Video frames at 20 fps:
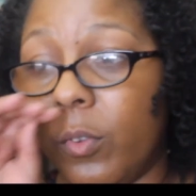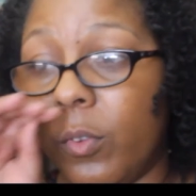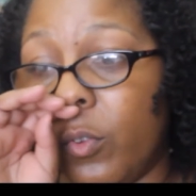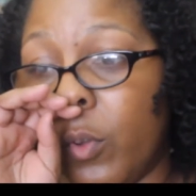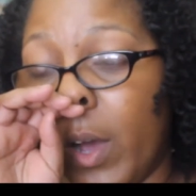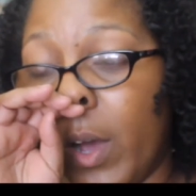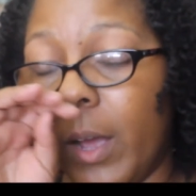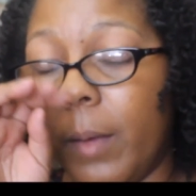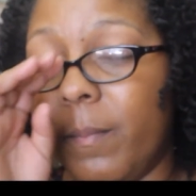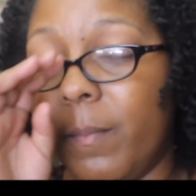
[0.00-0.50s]
So
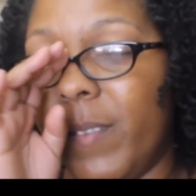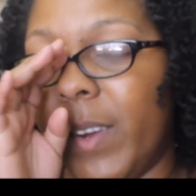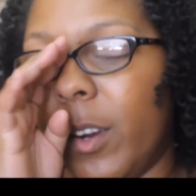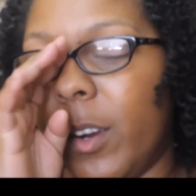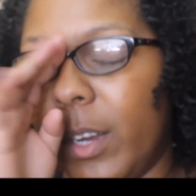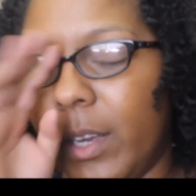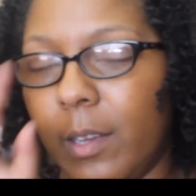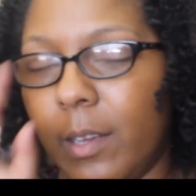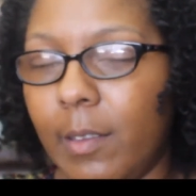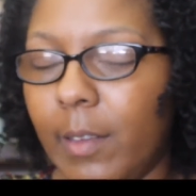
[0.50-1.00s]
I'm
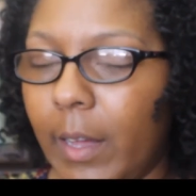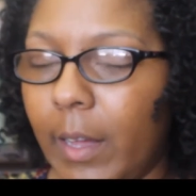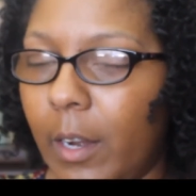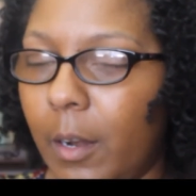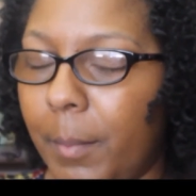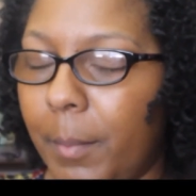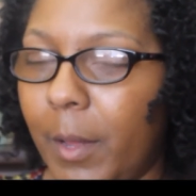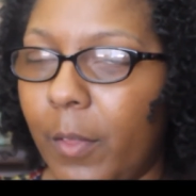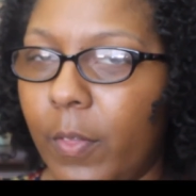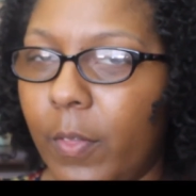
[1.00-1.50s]
very excited
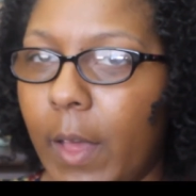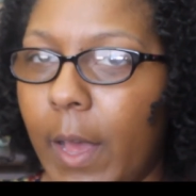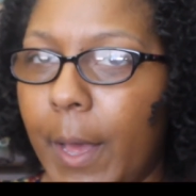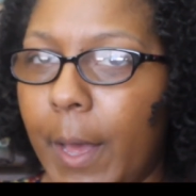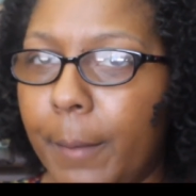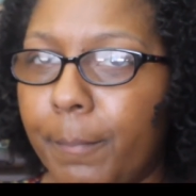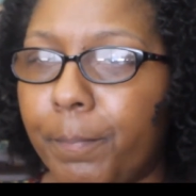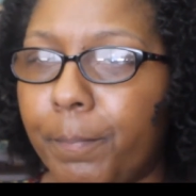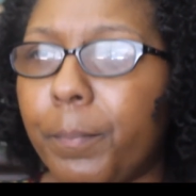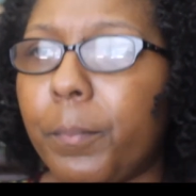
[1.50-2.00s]
about
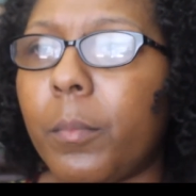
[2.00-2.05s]
that.